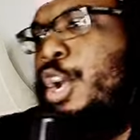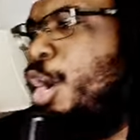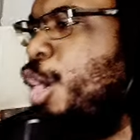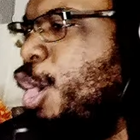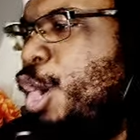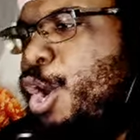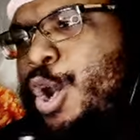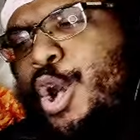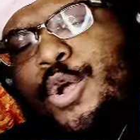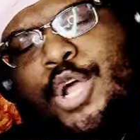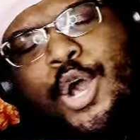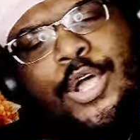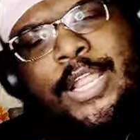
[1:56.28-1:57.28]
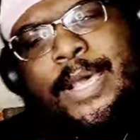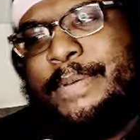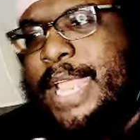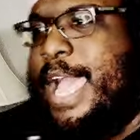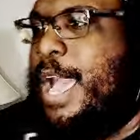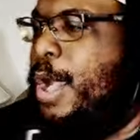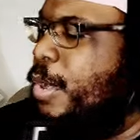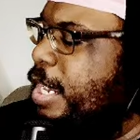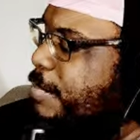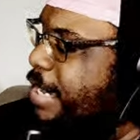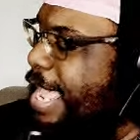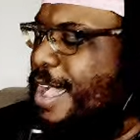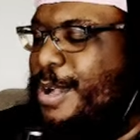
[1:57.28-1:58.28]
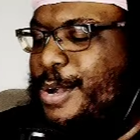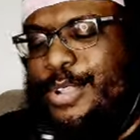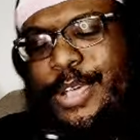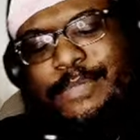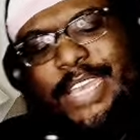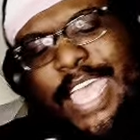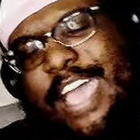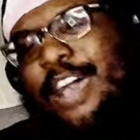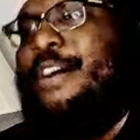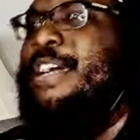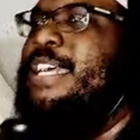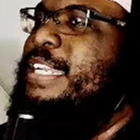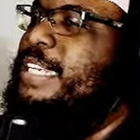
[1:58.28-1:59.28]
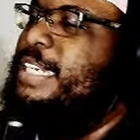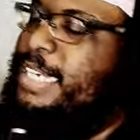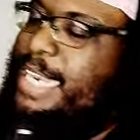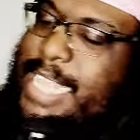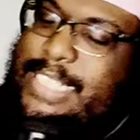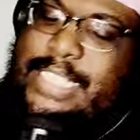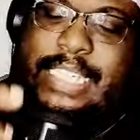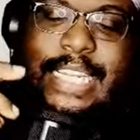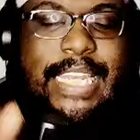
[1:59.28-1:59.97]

on, hold, hold, hold, hold up now, hold up now, hold up now. Let's